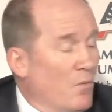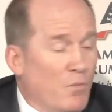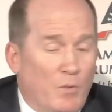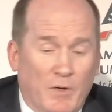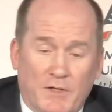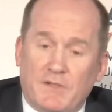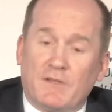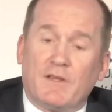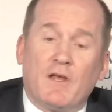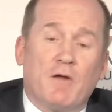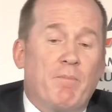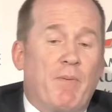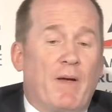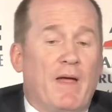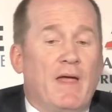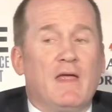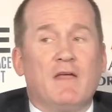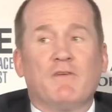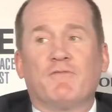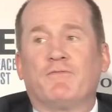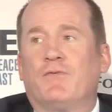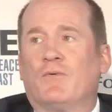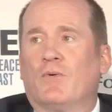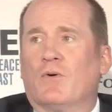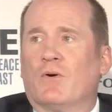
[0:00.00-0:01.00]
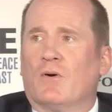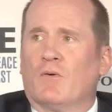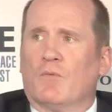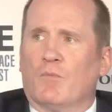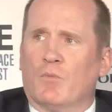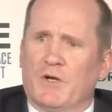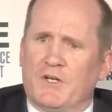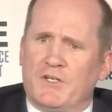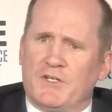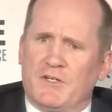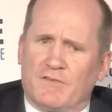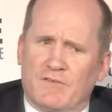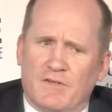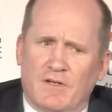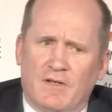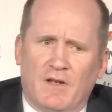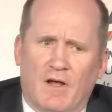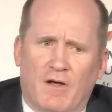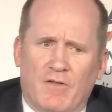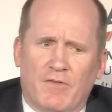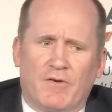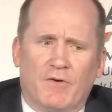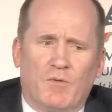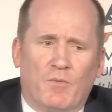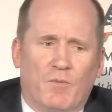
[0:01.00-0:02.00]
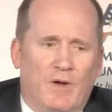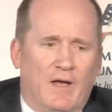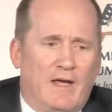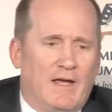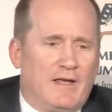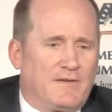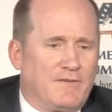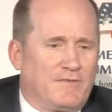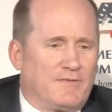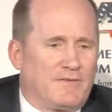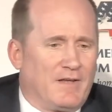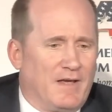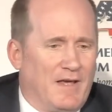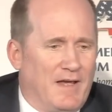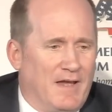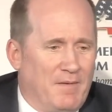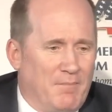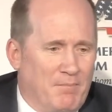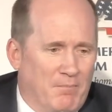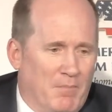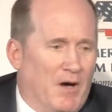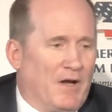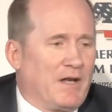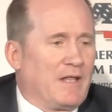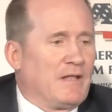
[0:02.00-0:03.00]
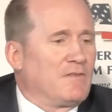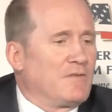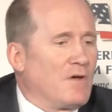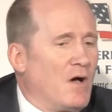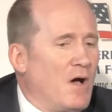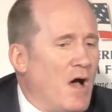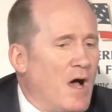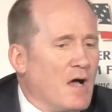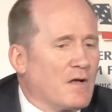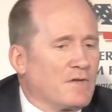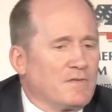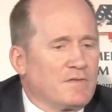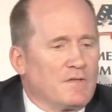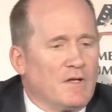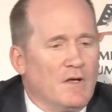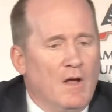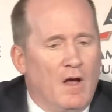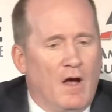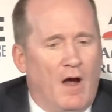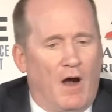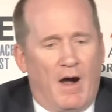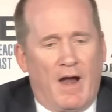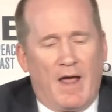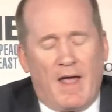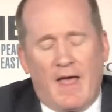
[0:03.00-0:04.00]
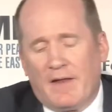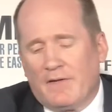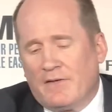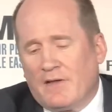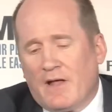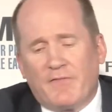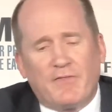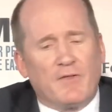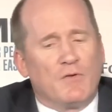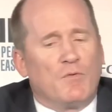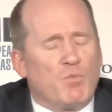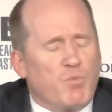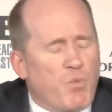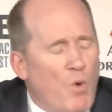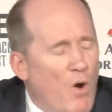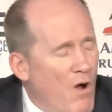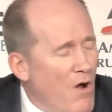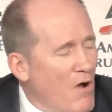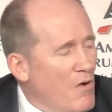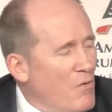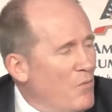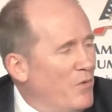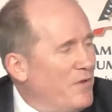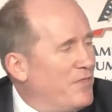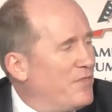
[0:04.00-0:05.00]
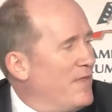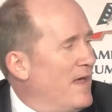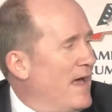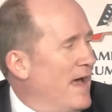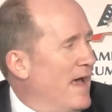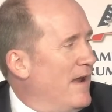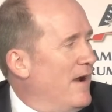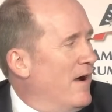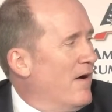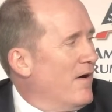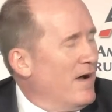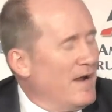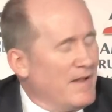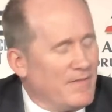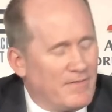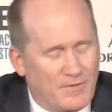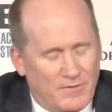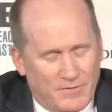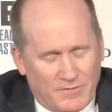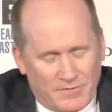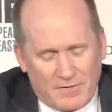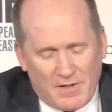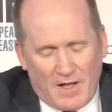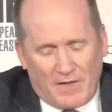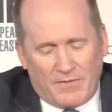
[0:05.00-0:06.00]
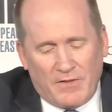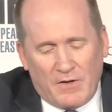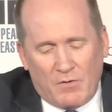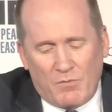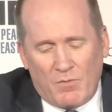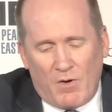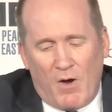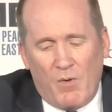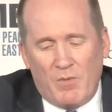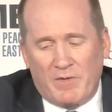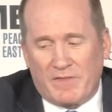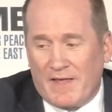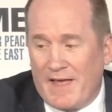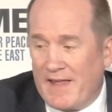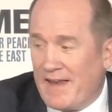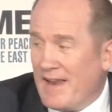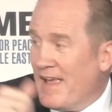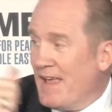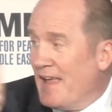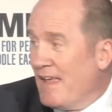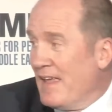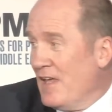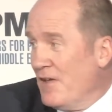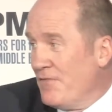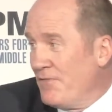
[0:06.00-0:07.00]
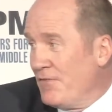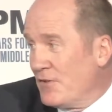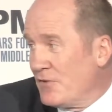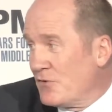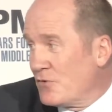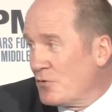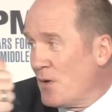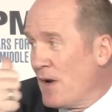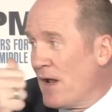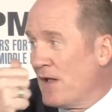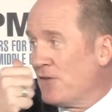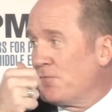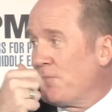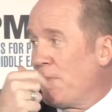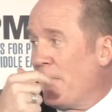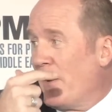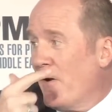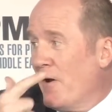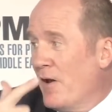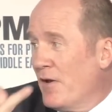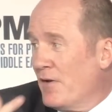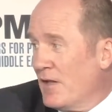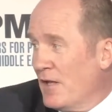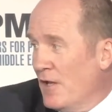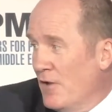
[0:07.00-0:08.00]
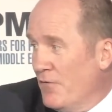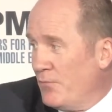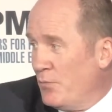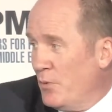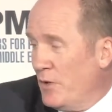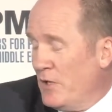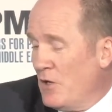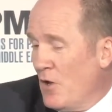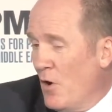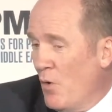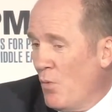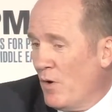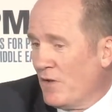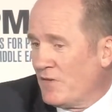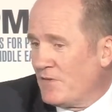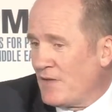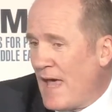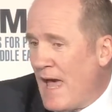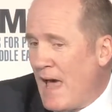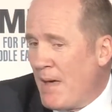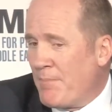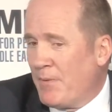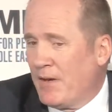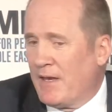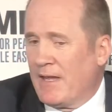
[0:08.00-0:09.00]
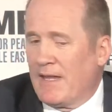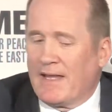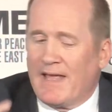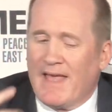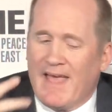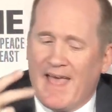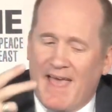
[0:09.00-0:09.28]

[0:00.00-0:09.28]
Which they're paying for, which is another way to say money talks, all right? And nothing wrong with that, all right? There's nothing wrong with that if it's transparent, if we know what's happening,